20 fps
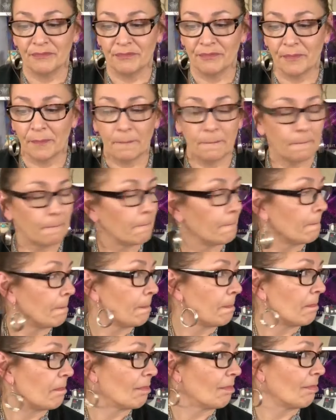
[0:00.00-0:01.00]
I
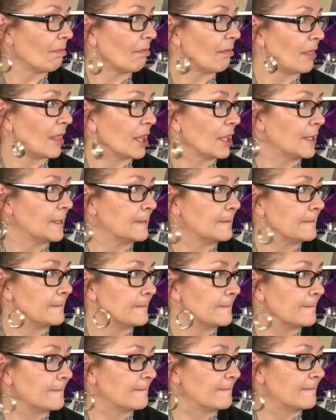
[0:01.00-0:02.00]
gotta find out the
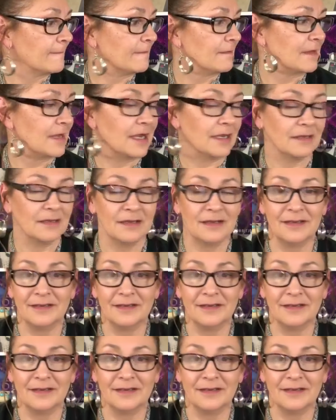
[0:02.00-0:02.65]
deal is.